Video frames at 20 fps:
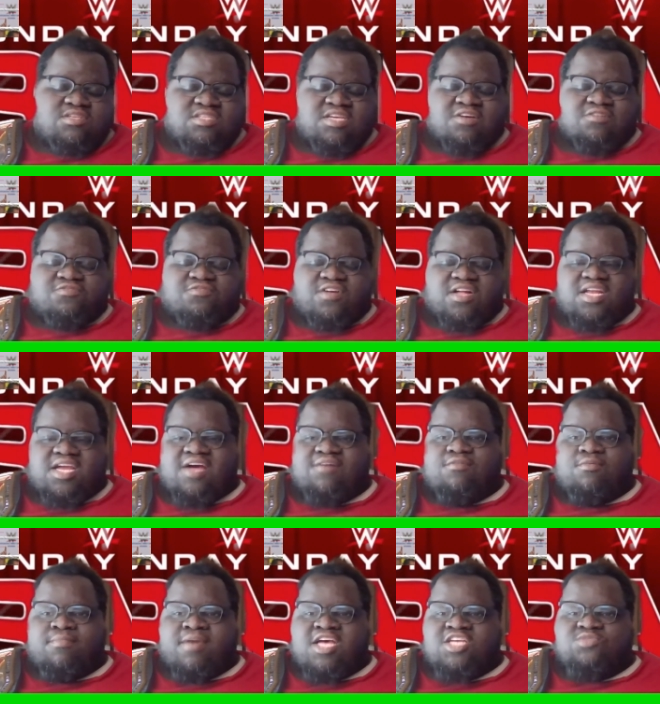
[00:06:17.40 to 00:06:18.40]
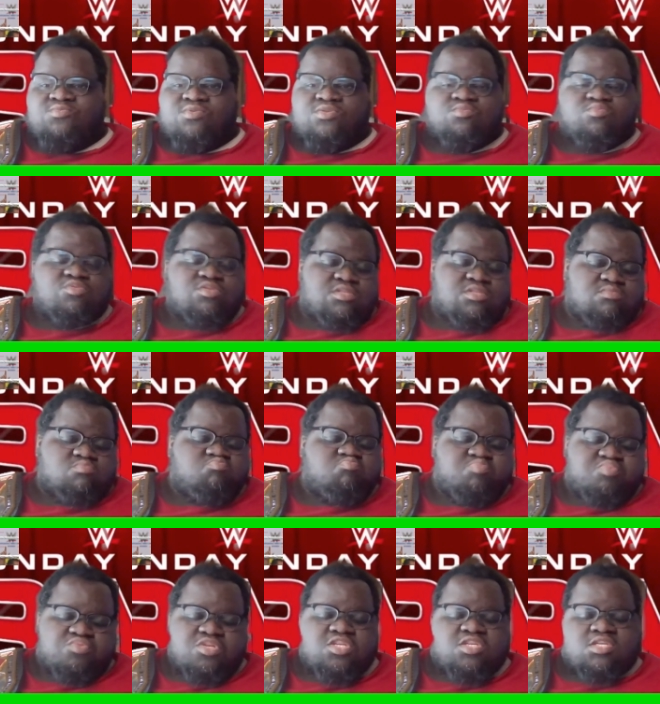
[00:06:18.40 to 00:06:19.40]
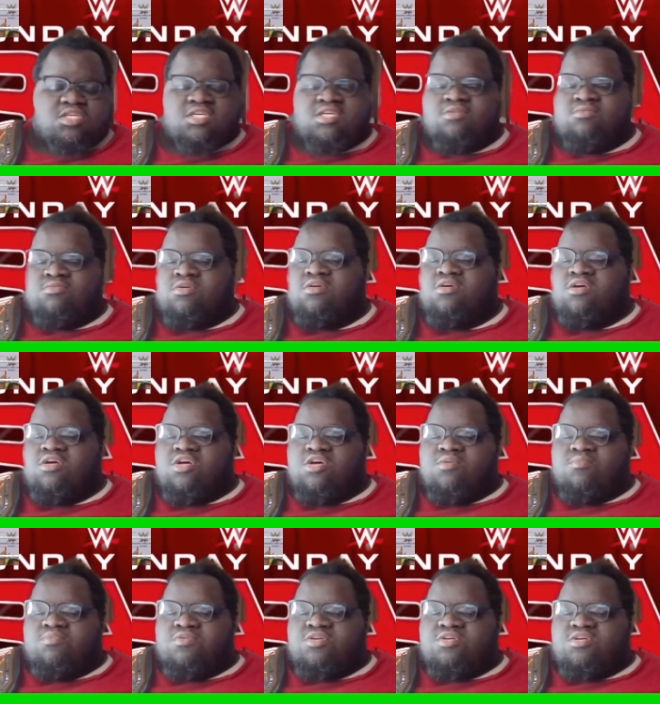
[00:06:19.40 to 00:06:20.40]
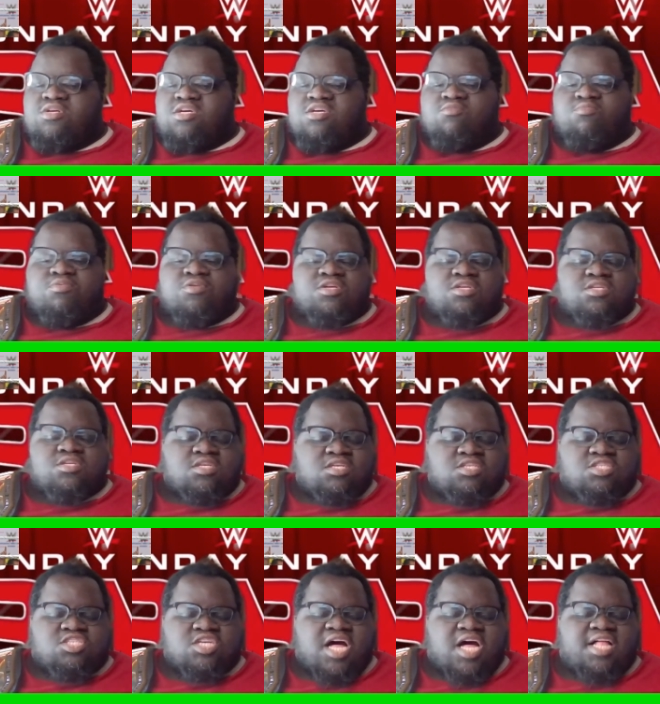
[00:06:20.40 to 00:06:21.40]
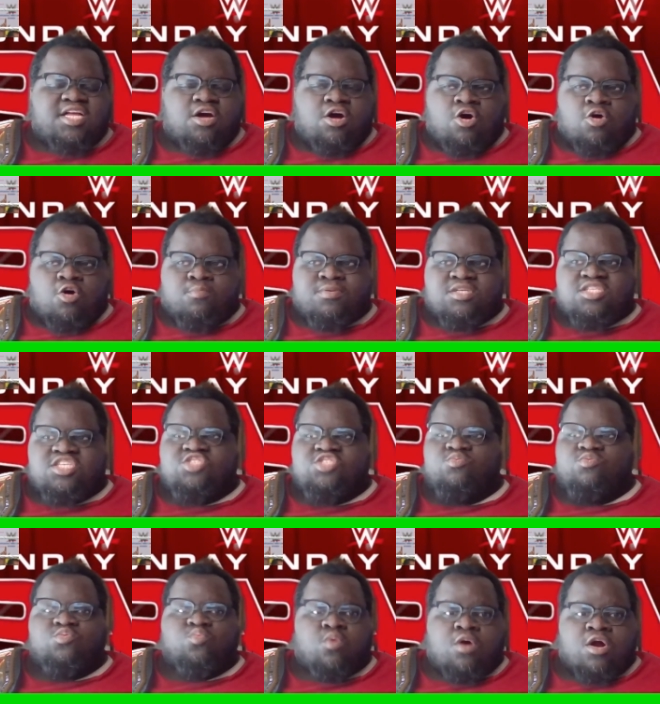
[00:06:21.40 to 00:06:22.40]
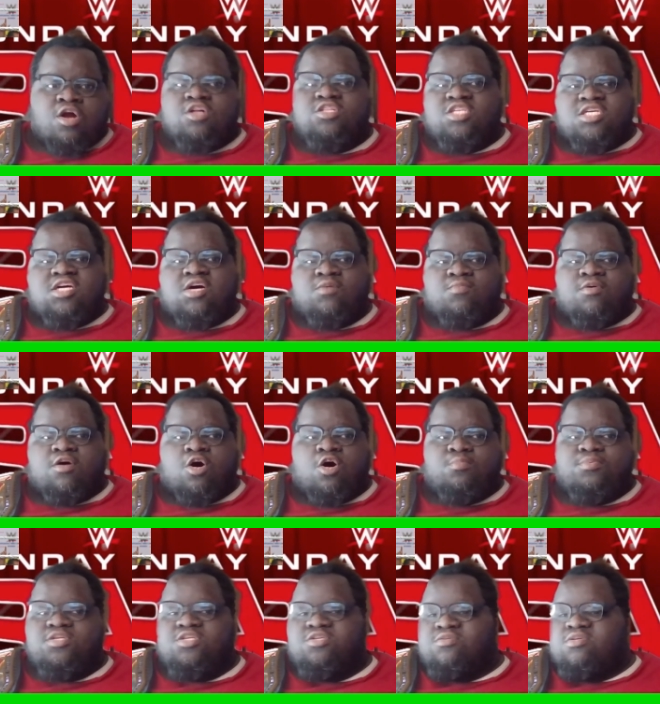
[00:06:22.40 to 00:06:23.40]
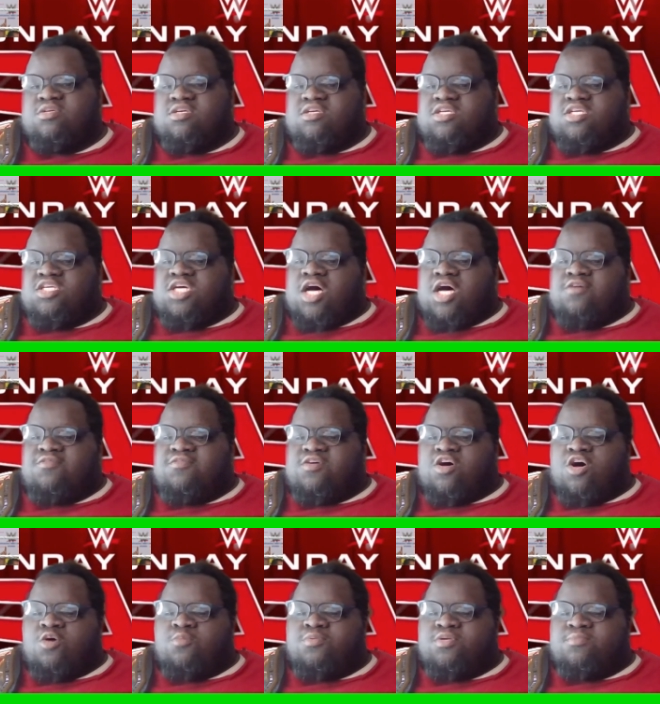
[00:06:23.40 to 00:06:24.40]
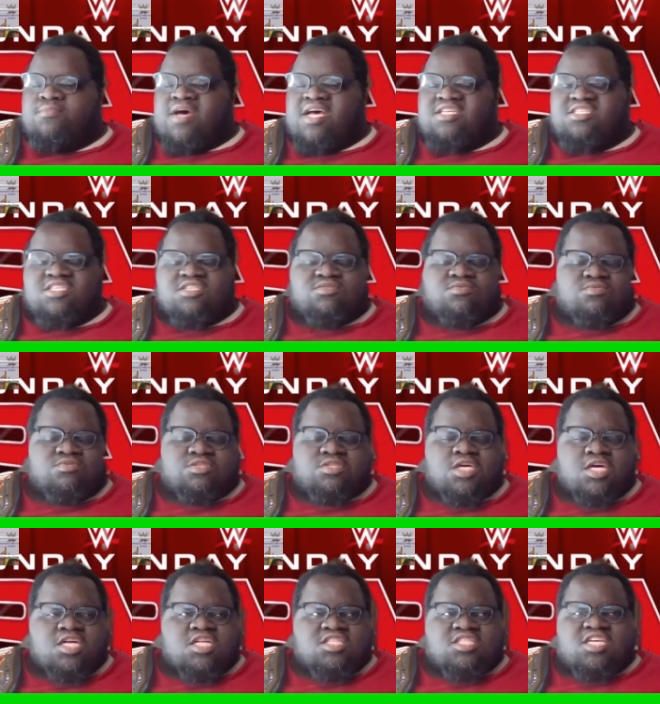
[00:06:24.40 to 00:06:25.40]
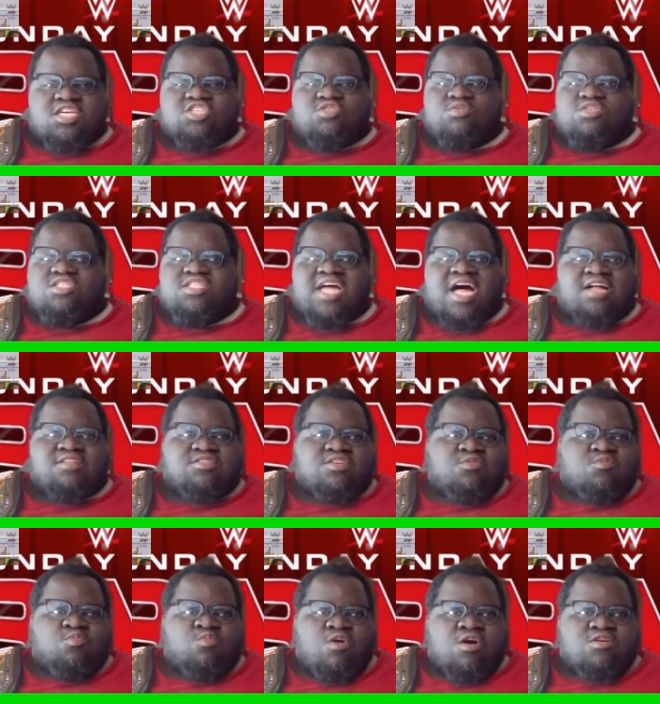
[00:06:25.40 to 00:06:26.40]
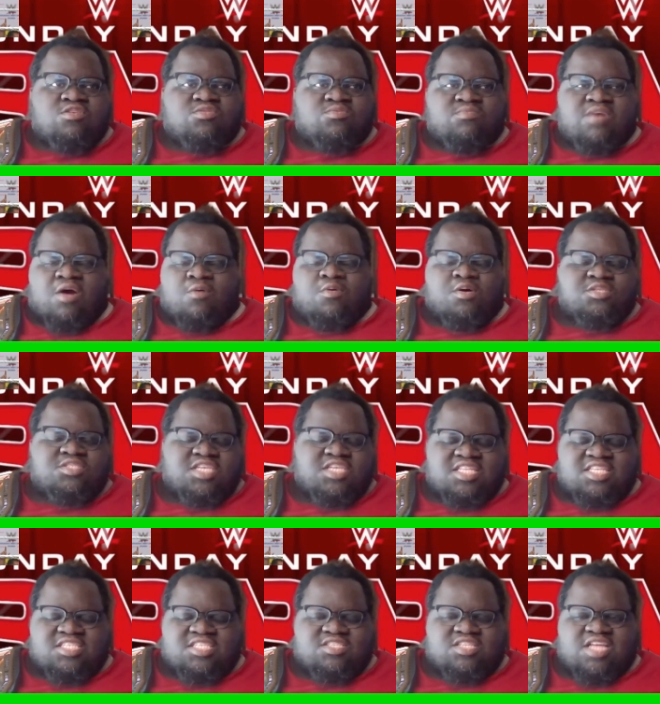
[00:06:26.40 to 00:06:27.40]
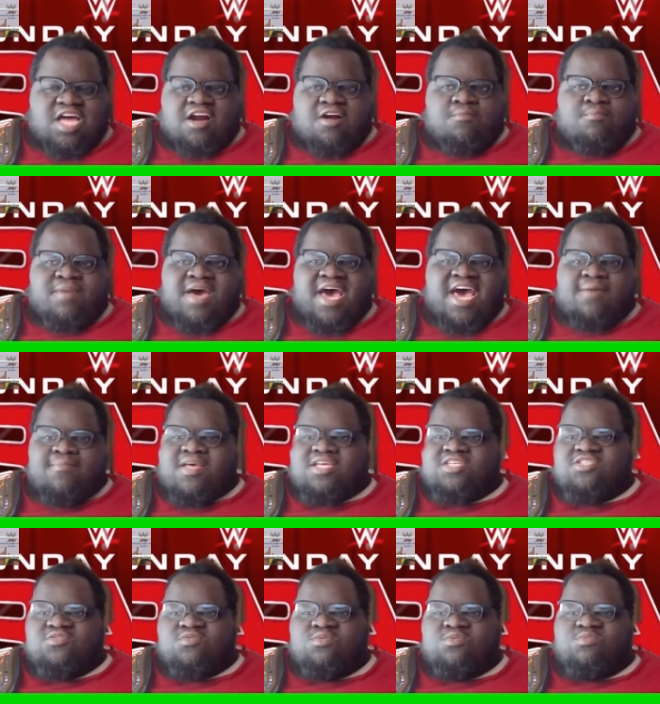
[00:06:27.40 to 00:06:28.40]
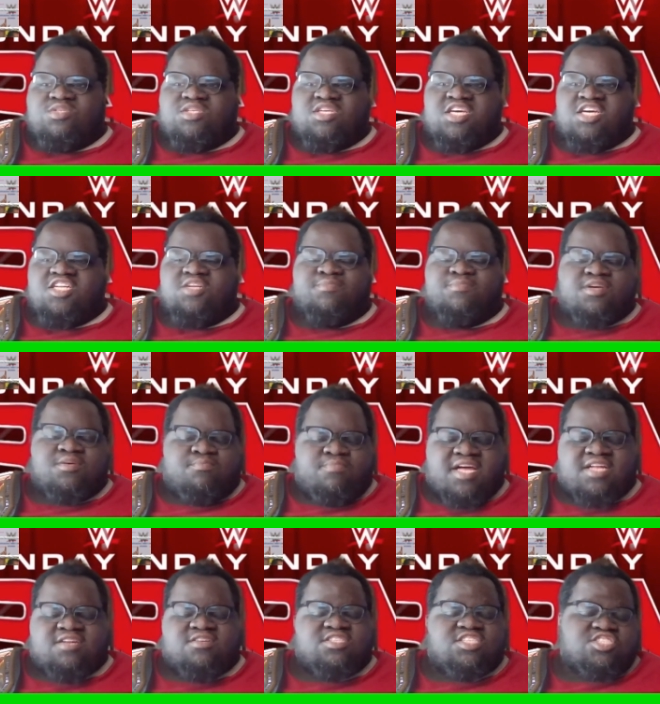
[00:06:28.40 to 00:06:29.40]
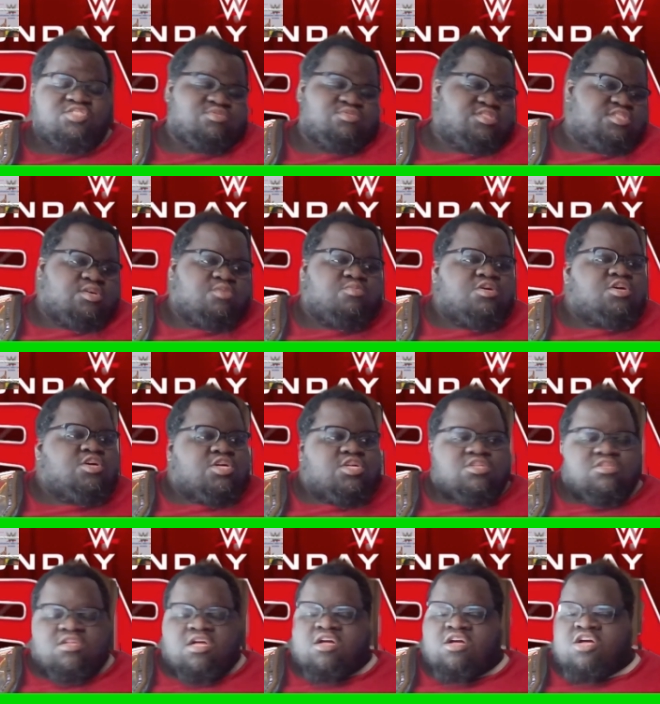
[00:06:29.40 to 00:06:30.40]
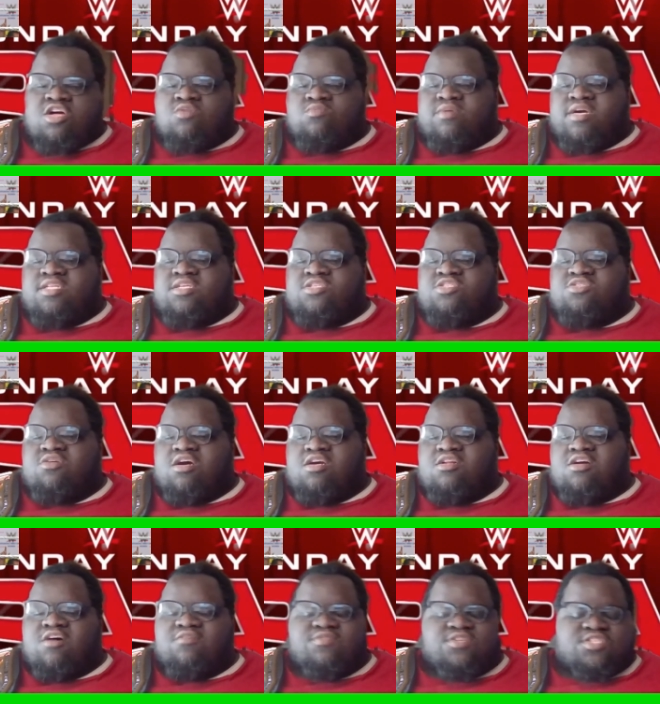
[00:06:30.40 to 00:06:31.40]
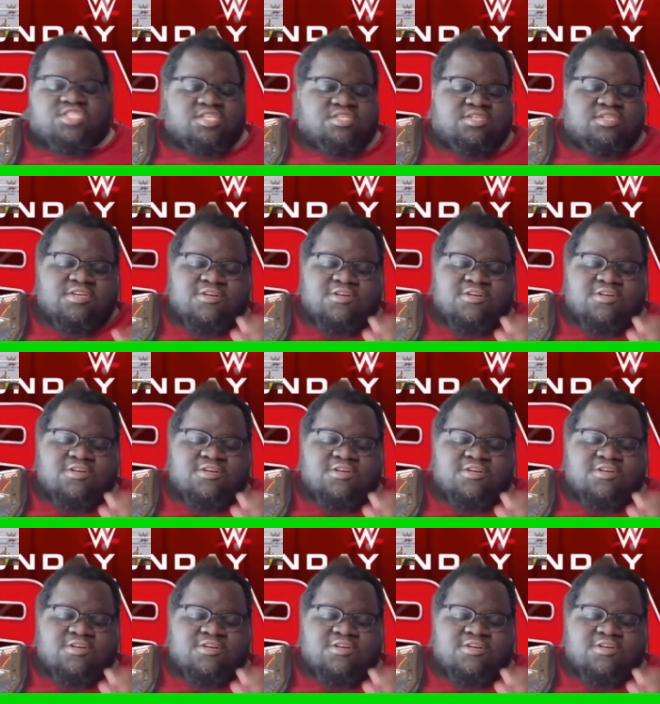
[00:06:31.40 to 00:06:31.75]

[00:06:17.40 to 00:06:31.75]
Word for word: would finally have a match, which was pretty good, solid opening. This was worthy of an opening match. This was not the worst. I won't say this is like a bad match, so it could have been better. This was a good way to start off. So